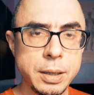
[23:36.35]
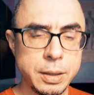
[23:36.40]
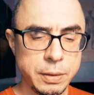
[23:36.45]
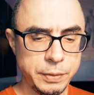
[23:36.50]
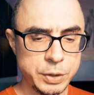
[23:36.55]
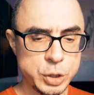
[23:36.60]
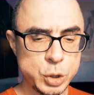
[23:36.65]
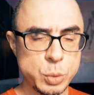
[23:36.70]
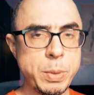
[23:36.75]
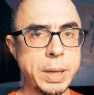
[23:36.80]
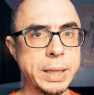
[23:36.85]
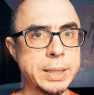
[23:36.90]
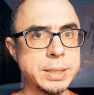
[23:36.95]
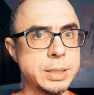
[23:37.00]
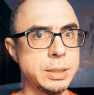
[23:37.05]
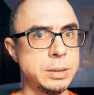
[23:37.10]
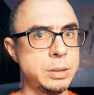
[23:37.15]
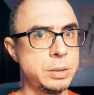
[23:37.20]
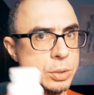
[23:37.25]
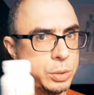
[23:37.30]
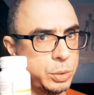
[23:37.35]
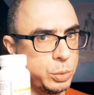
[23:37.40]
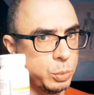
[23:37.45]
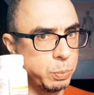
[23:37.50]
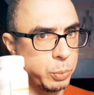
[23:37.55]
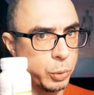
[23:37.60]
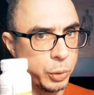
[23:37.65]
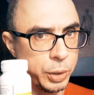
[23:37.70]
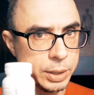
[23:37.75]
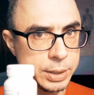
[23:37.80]
which makes it
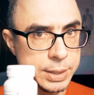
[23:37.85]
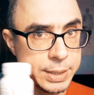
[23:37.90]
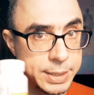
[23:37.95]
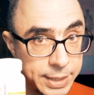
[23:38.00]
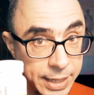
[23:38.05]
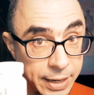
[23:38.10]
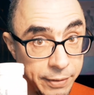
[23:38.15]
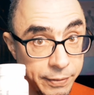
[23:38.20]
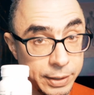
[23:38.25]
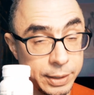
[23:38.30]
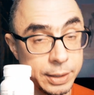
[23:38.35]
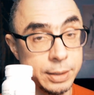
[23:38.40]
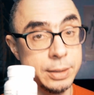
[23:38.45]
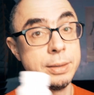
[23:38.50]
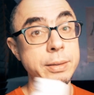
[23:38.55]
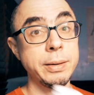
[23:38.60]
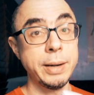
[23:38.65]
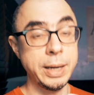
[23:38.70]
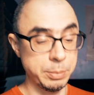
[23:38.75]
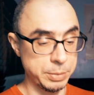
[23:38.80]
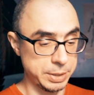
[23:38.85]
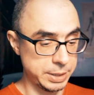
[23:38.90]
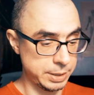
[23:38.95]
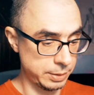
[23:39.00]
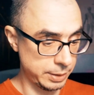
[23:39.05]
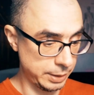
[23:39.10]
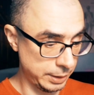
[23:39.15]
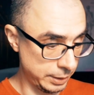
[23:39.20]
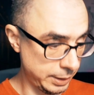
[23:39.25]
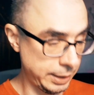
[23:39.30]
2.7 grams
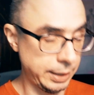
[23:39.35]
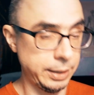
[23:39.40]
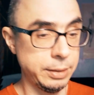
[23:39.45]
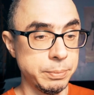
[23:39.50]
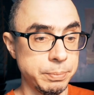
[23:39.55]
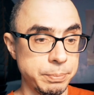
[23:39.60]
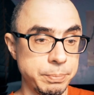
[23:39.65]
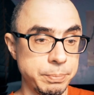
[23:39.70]
a day.